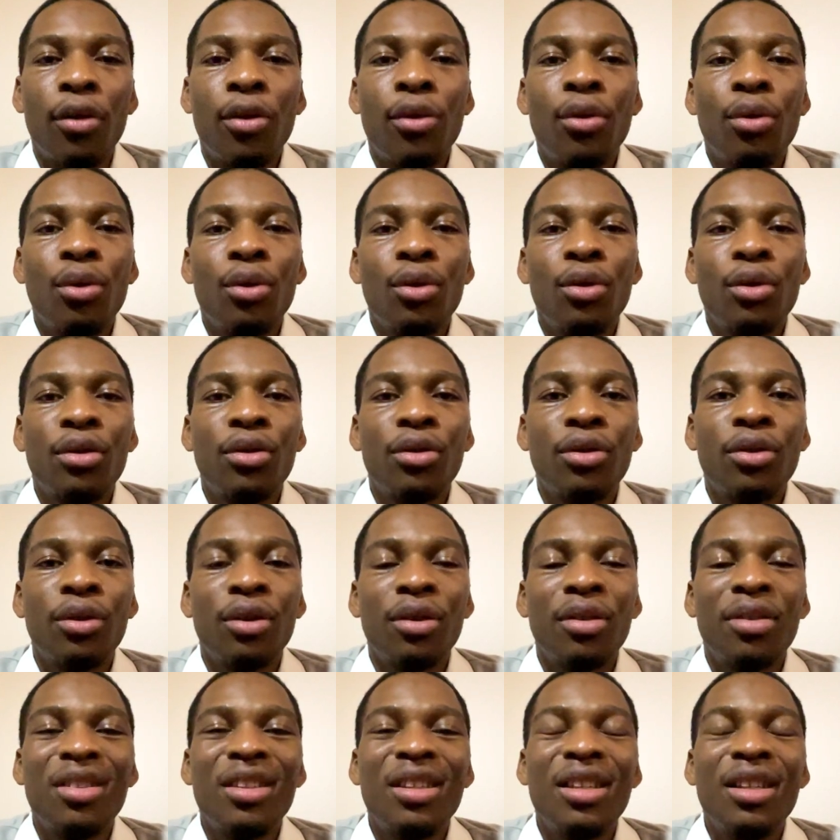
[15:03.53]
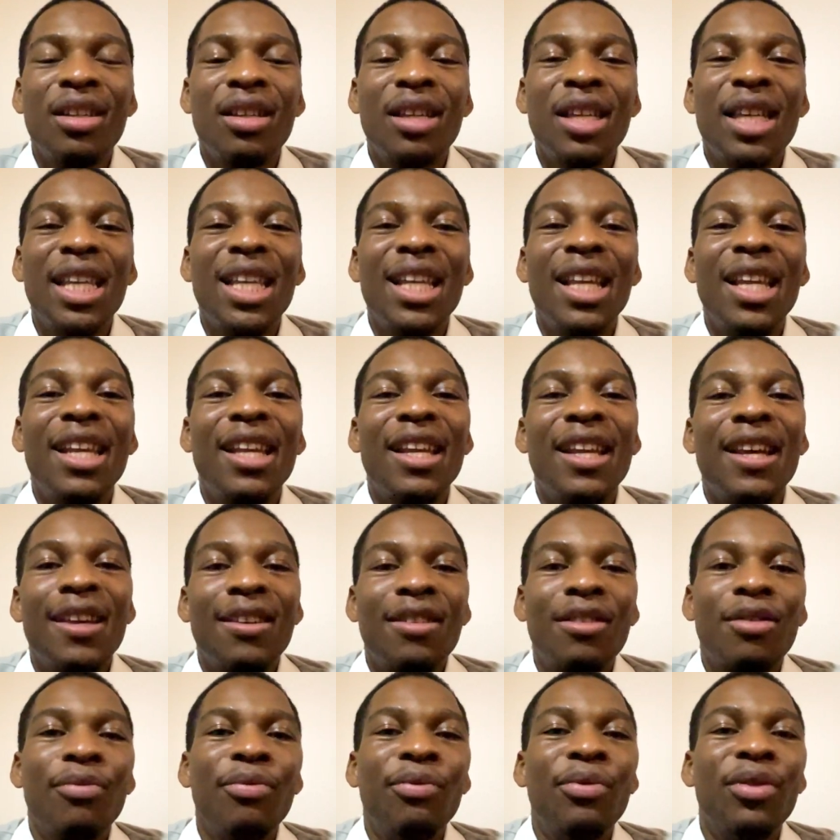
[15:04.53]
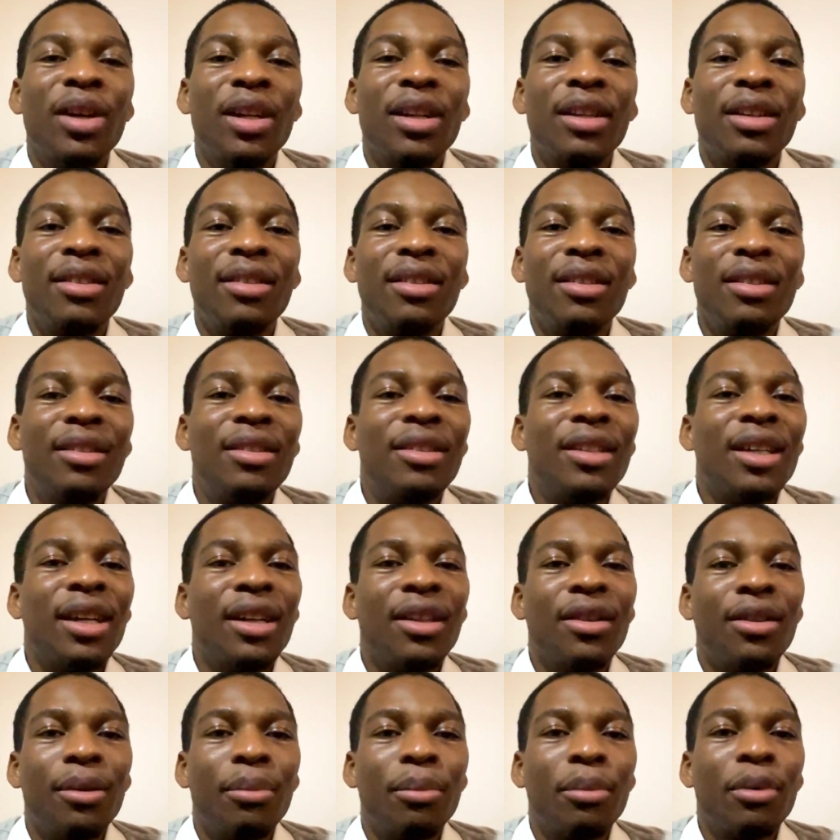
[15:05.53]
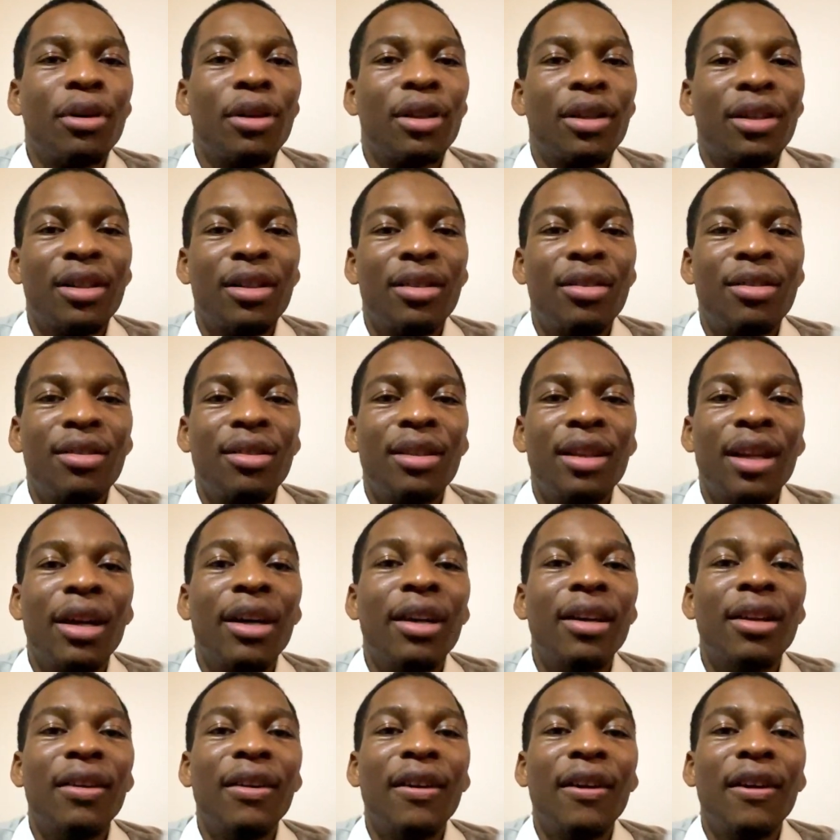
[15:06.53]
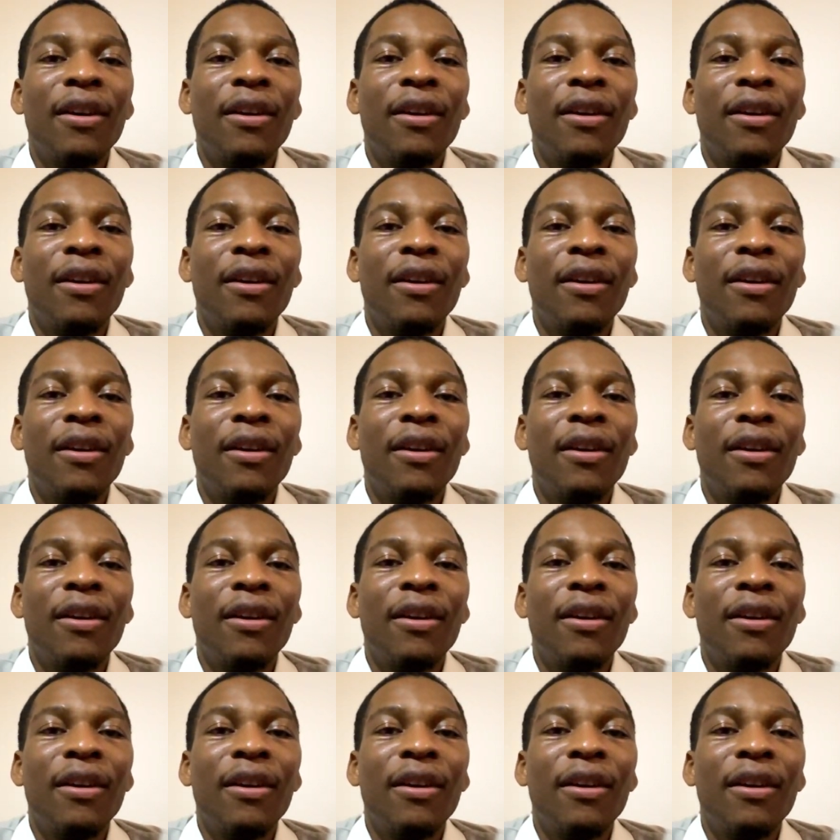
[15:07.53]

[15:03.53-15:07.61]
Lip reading: those seeking less volatility in the markets, then